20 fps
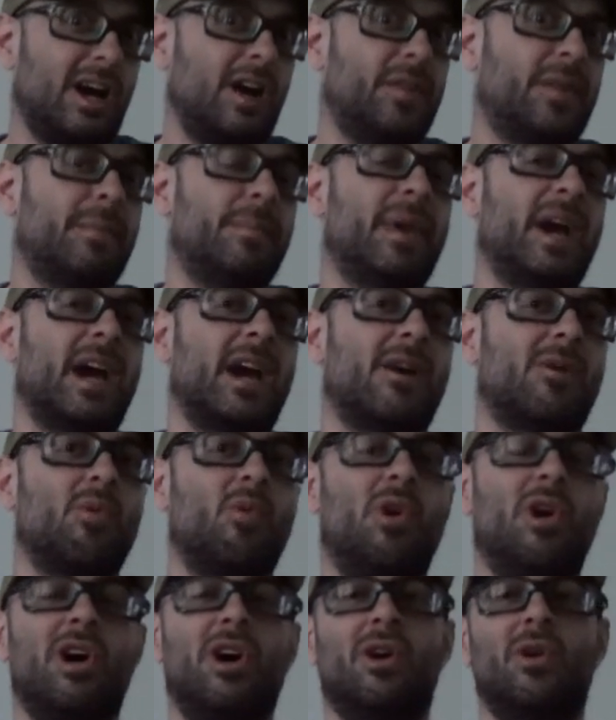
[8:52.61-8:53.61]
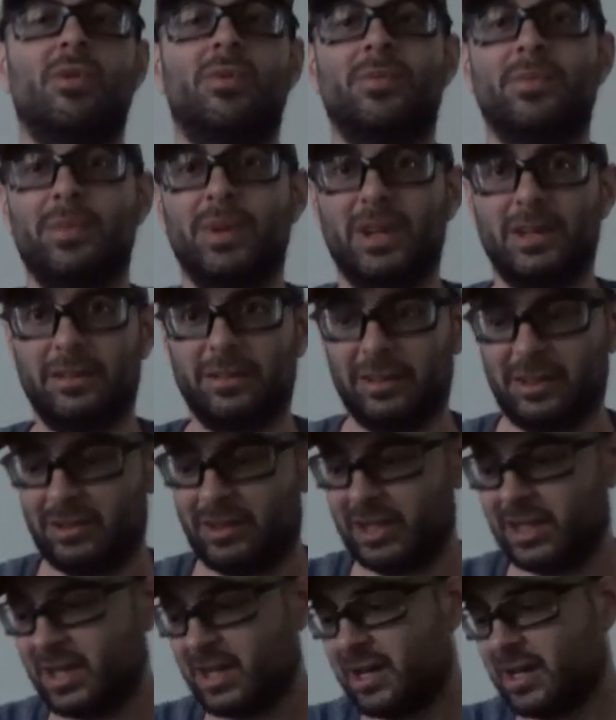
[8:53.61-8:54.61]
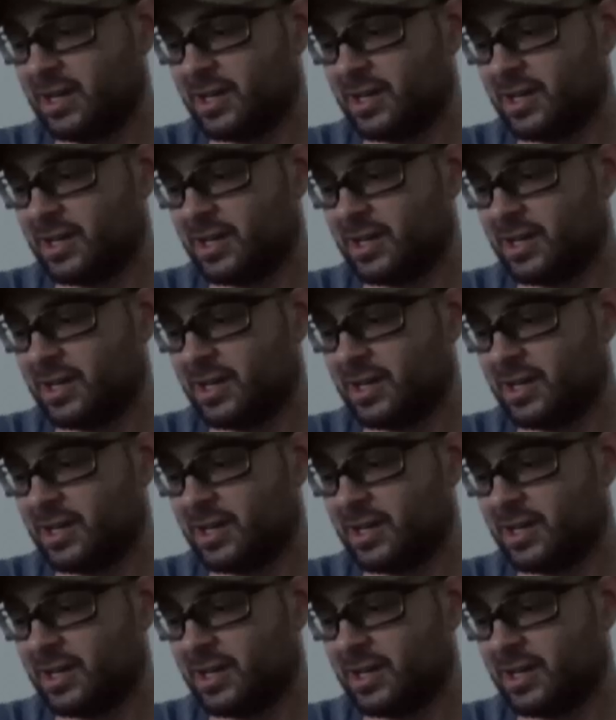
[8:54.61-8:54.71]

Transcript: on the bag wall, basically.